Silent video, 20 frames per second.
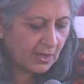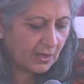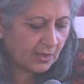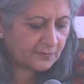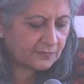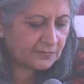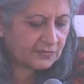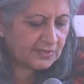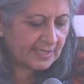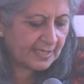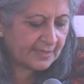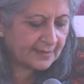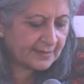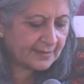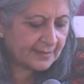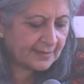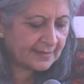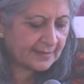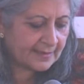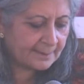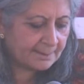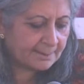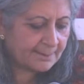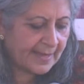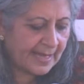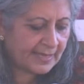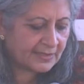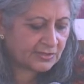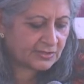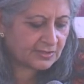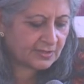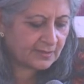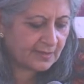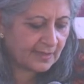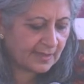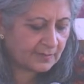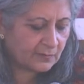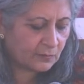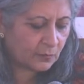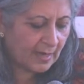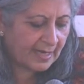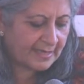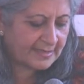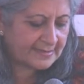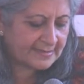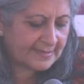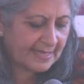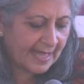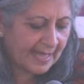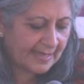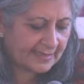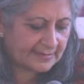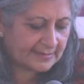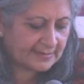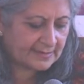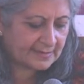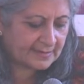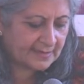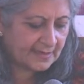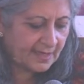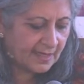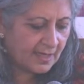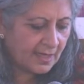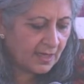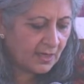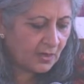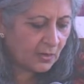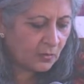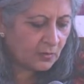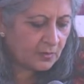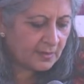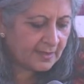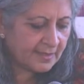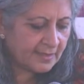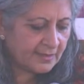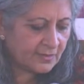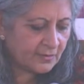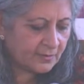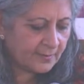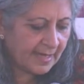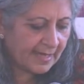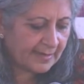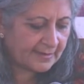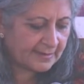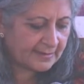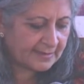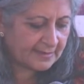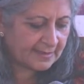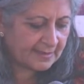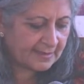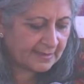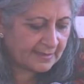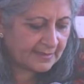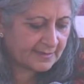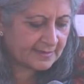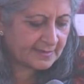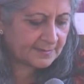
of gentle compassion and wise hands, holding humanity in its